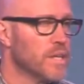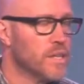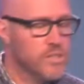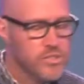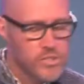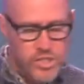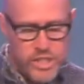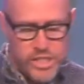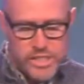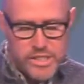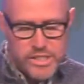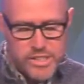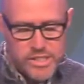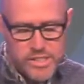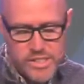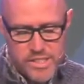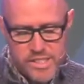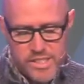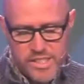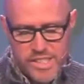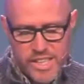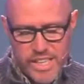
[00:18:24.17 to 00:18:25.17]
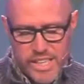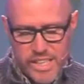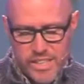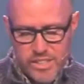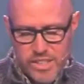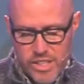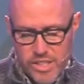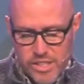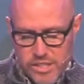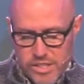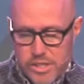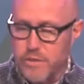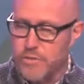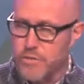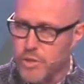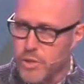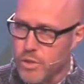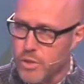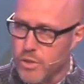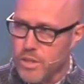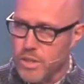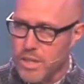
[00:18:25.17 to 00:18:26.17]
Jesus is saying to us, if
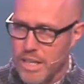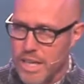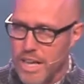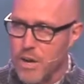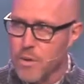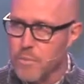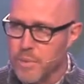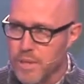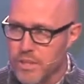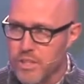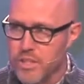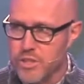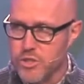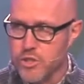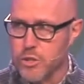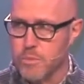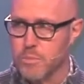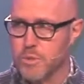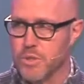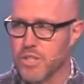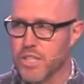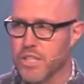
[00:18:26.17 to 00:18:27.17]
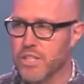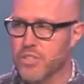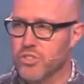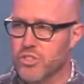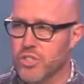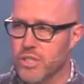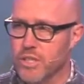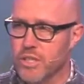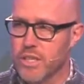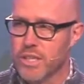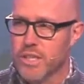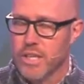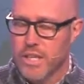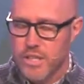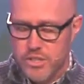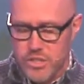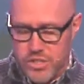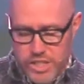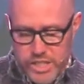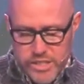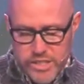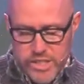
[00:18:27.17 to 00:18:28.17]
you'll allow me the interpretation,
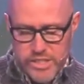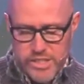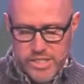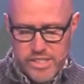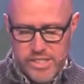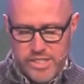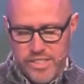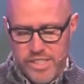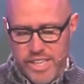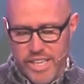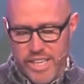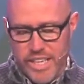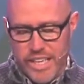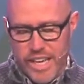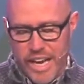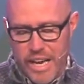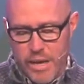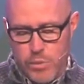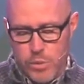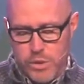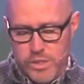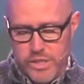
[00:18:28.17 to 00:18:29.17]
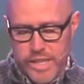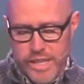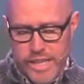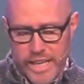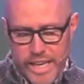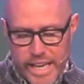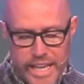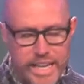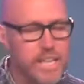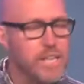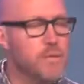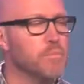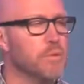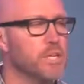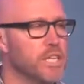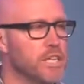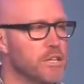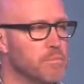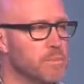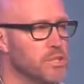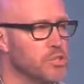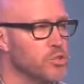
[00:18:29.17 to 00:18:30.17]
Jesus is saying, I will take
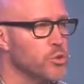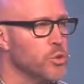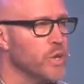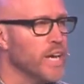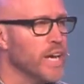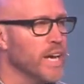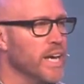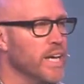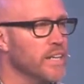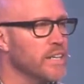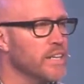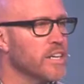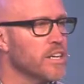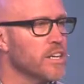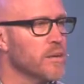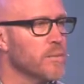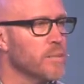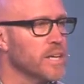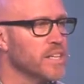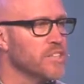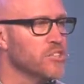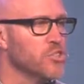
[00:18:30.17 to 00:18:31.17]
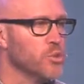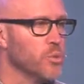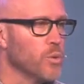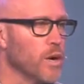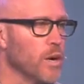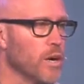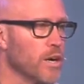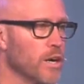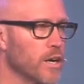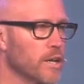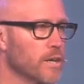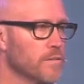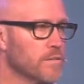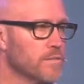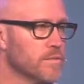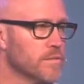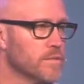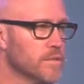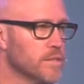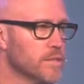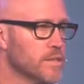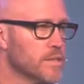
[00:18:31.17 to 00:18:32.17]
anybody, but you can't come as you are.
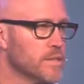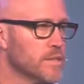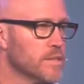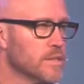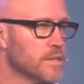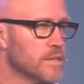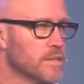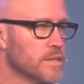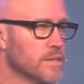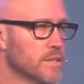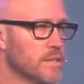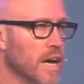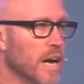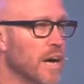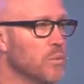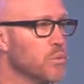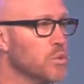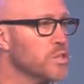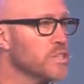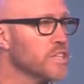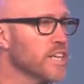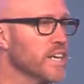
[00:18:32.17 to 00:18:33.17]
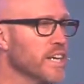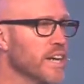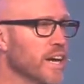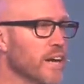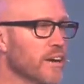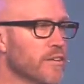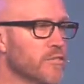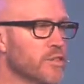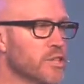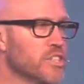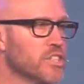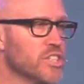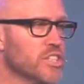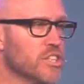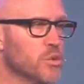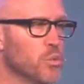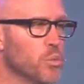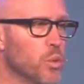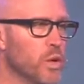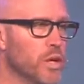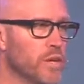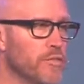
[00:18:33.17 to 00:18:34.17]
I will take every
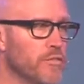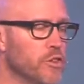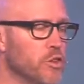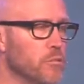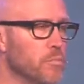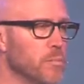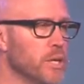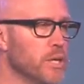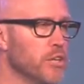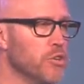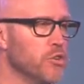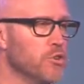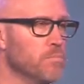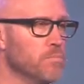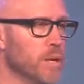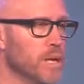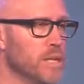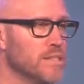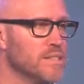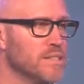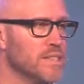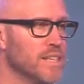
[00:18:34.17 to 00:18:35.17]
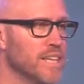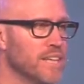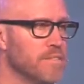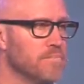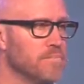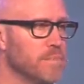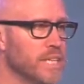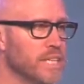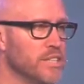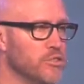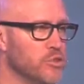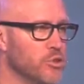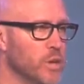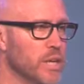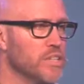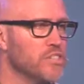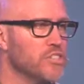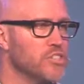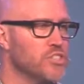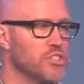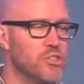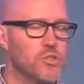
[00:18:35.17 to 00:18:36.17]
single one of you, but you must let me
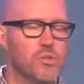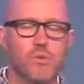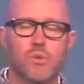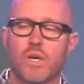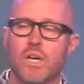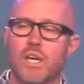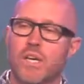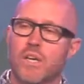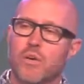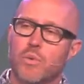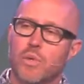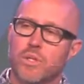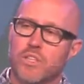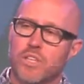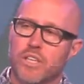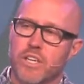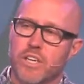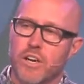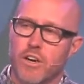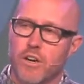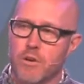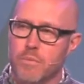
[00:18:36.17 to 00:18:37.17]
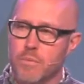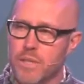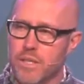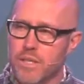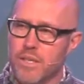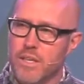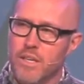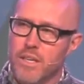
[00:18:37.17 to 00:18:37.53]
dress you with the garment,